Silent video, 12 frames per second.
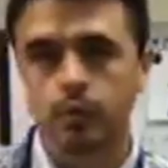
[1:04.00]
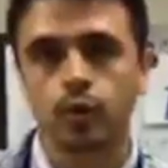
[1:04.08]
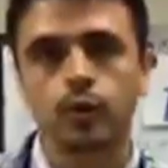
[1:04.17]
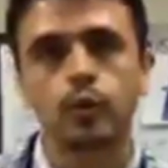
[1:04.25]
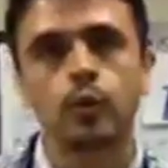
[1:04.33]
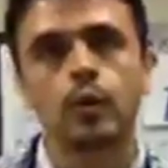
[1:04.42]

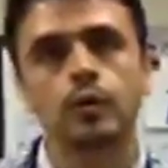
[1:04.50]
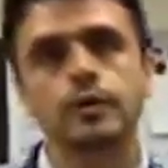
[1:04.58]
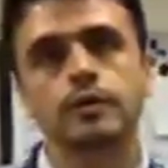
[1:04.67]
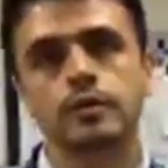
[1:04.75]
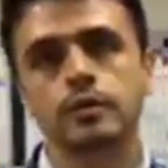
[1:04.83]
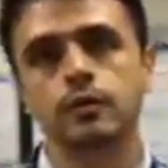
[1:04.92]
Employee
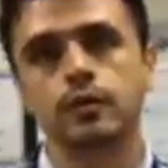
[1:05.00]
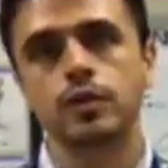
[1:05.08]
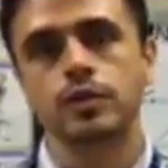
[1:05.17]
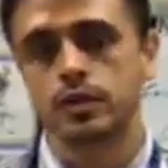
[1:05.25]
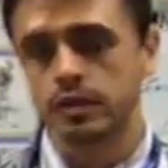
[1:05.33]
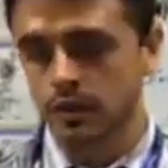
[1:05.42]
Wellness
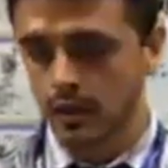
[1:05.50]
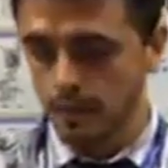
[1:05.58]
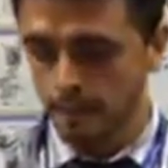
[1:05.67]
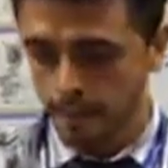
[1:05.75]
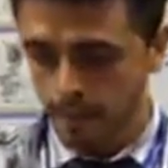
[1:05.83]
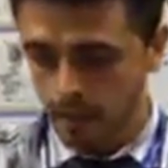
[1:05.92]
Division
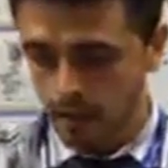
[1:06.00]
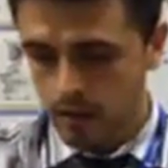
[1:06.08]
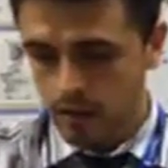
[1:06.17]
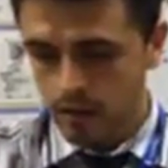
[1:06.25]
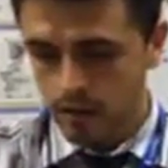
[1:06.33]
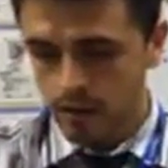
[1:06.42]

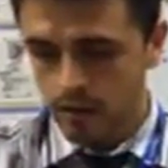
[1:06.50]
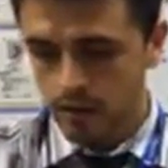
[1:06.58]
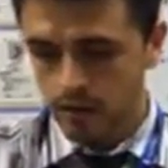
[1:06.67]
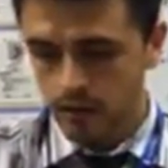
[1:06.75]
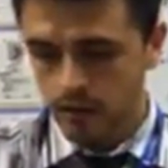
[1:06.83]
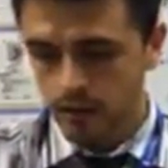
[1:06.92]

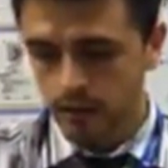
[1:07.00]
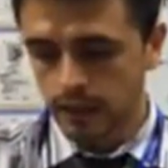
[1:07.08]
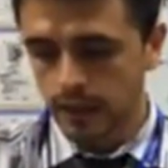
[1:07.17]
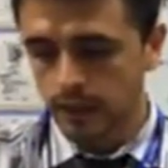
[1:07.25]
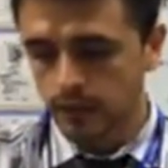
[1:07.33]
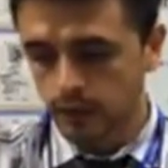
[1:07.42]

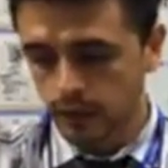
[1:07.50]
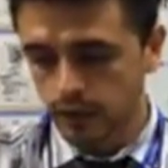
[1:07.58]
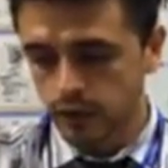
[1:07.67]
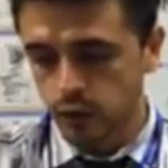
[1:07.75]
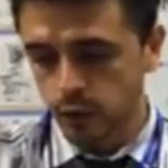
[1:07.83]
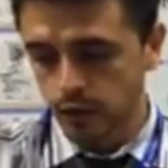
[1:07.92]
live
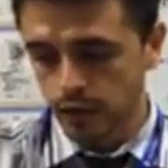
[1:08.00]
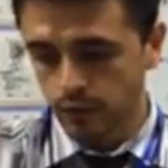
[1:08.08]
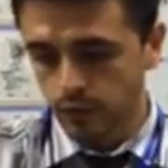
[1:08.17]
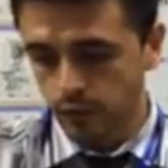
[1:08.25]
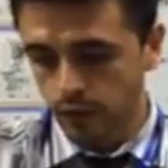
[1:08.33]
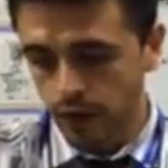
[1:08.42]
lunch, where
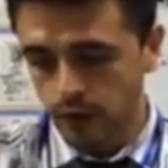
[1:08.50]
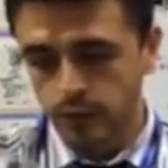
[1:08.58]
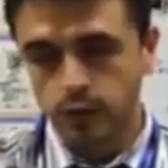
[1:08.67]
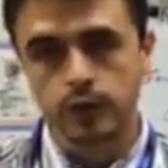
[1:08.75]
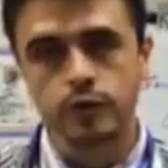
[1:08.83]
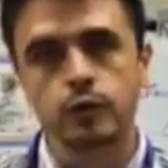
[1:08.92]
every Friday
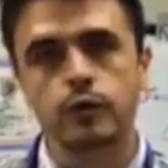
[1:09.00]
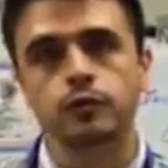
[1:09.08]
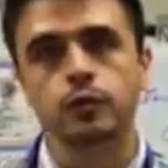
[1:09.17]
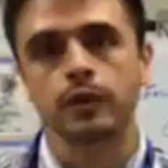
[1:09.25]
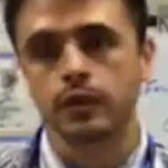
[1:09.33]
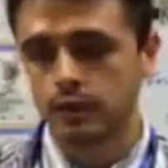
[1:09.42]
between
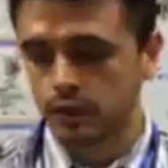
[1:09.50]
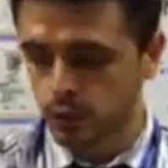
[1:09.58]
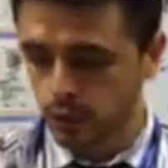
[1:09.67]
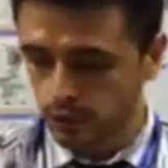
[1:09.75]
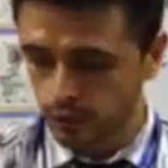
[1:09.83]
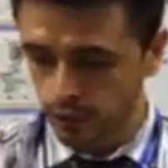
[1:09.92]
12:20 and
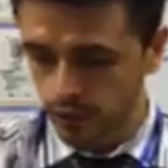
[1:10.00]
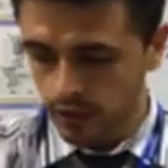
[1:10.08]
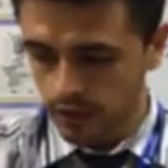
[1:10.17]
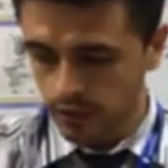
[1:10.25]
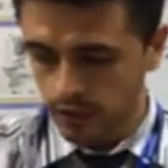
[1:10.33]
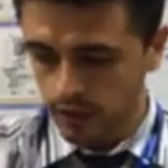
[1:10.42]

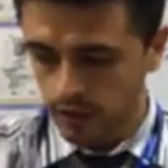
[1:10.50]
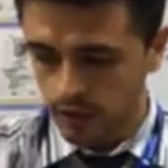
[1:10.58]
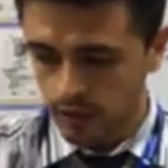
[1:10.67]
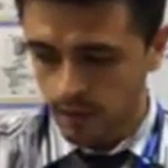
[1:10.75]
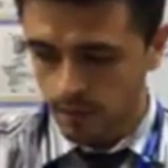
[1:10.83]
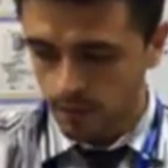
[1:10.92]
12:40
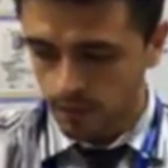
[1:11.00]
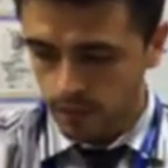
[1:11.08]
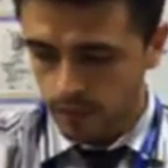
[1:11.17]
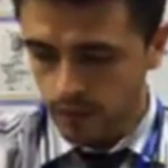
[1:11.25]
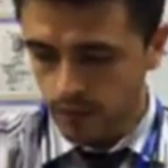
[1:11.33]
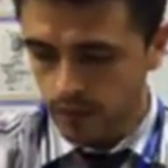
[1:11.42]

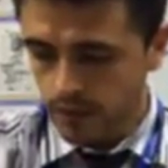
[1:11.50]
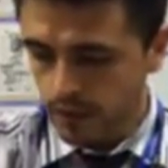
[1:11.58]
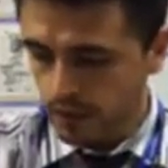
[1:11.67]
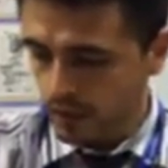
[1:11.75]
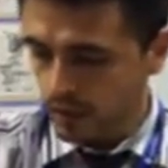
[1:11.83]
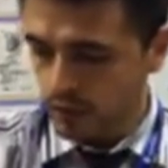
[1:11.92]
you
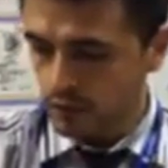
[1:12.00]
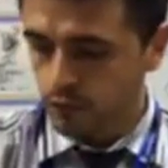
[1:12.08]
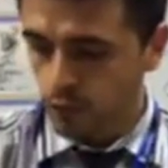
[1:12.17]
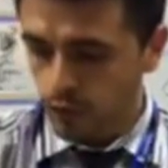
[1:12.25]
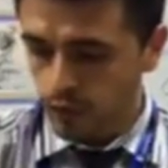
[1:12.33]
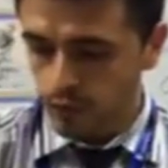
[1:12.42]
get a
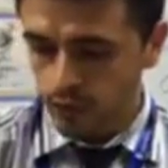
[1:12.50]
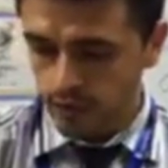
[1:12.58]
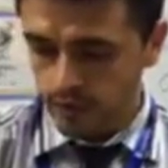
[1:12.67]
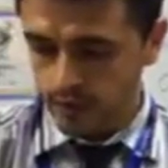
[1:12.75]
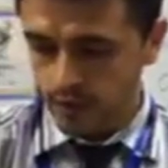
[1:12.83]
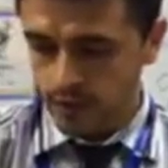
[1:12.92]

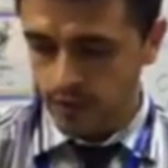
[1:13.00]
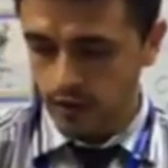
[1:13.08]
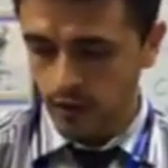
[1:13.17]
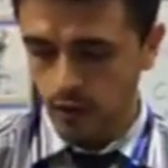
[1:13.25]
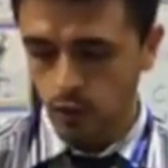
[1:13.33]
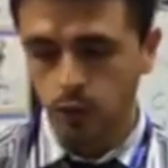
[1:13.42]
4-credit
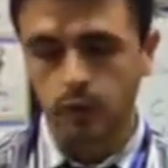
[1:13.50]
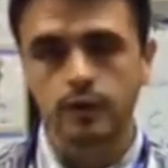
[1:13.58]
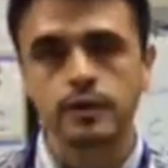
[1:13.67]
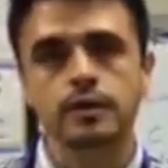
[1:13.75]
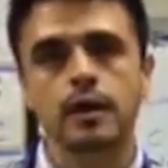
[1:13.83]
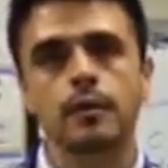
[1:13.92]
session on a
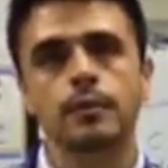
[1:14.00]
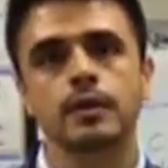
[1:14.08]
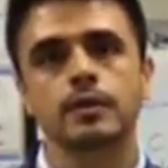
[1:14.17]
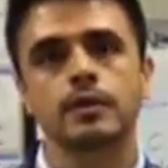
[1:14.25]
wellness topic.